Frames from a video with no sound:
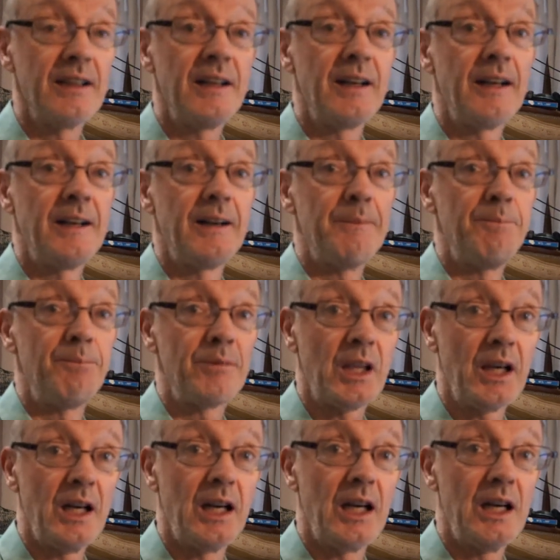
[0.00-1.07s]

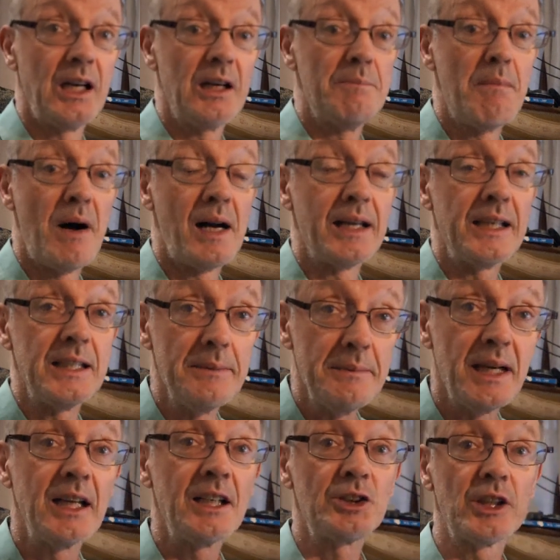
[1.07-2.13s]
my
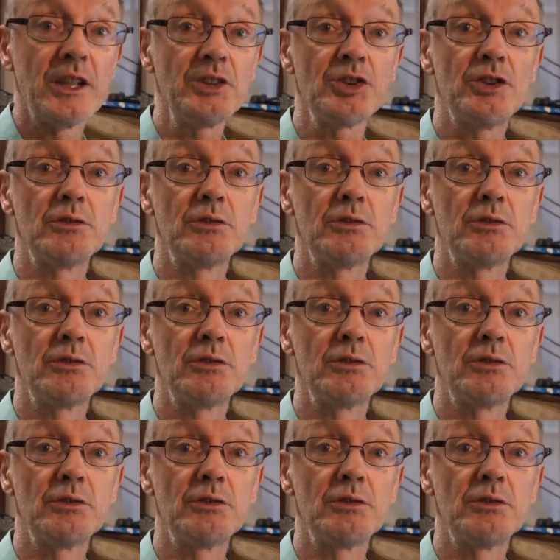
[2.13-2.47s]
email address.